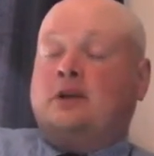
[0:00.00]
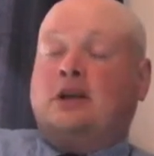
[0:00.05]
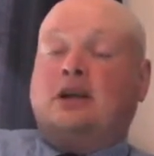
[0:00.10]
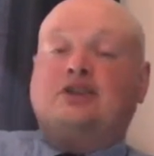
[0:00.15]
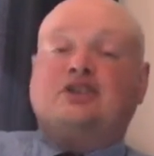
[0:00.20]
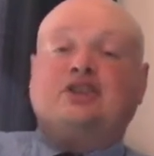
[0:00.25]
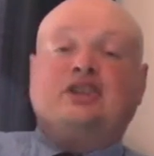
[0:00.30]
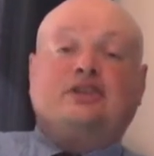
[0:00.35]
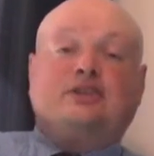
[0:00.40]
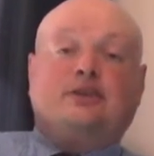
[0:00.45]

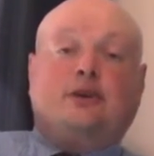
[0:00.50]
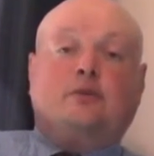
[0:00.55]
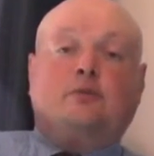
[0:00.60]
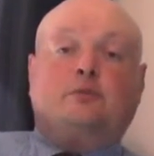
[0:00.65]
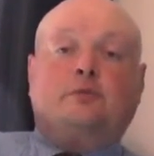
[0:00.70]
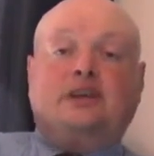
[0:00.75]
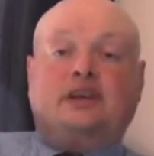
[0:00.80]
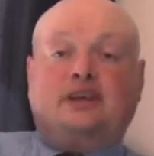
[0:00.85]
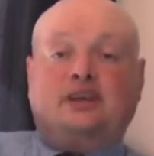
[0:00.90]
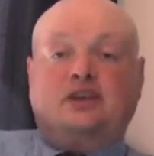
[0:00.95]
and she told
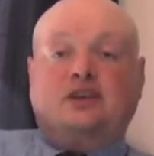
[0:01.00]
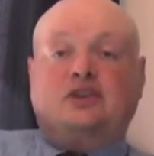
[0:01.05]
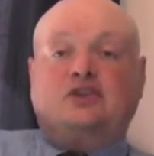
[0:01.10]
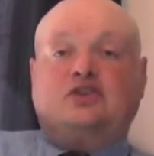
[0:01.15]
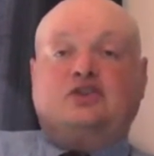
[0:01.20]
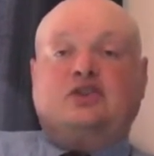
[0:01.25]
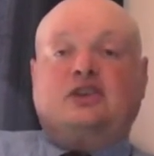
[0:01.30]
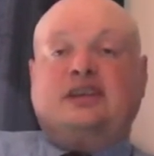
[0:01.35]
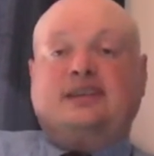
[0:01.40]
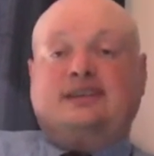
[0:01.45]
me
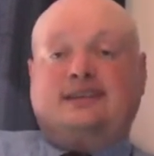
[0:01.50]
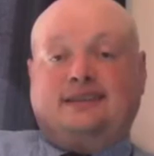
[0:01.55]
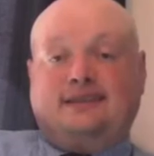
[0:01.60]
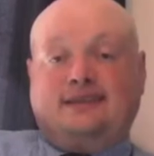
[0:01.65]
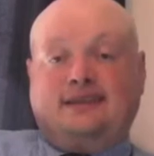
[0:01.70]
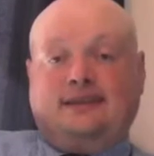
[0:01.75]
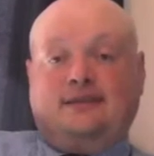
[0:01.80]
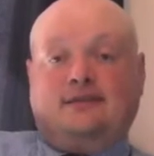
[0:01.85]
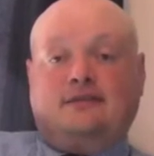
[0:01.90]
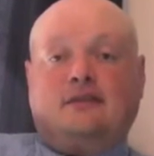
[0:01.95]
she'd
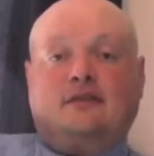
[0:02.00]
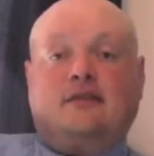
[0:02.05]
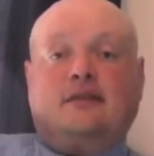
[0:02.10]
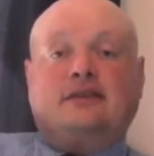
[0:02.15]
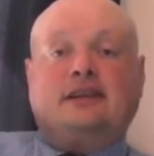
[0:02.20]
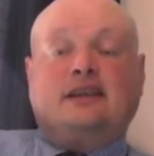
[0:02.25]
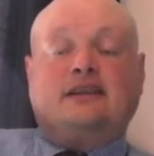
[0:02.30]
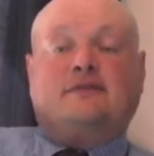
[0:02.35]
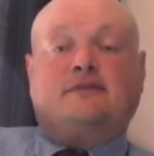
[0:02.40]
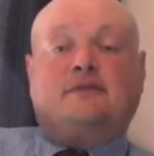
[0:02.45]
seen an
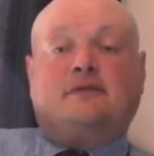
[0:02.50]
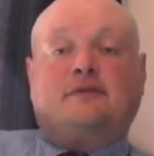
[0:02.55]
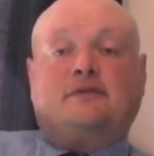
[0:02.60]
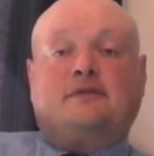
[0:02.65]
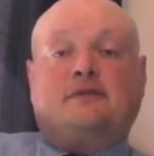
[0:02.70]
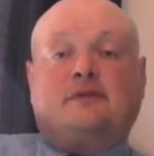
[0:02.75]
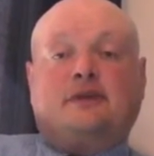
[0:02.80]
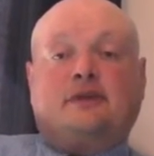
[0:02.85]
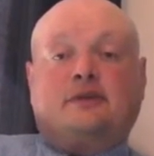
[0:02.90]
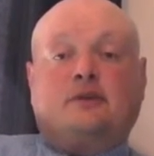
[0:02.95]
unidentified
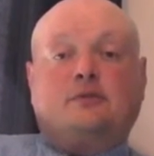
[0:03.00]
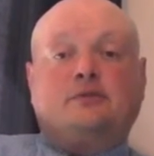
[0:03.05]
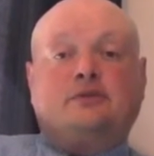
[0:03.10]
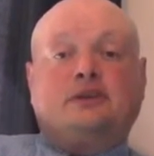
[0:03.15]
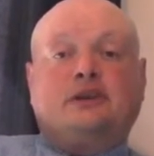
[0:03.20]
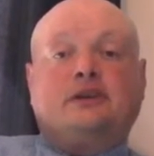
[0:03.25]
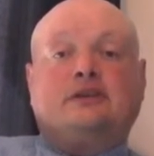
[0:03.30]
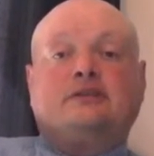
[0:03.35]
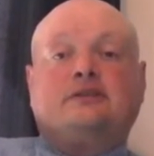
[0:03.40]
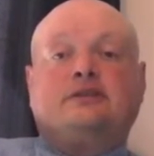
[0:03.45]
flying
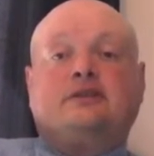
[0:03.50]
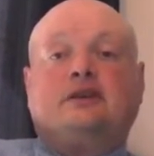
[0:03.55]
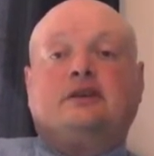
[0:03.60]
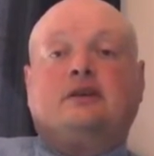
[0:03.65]
object.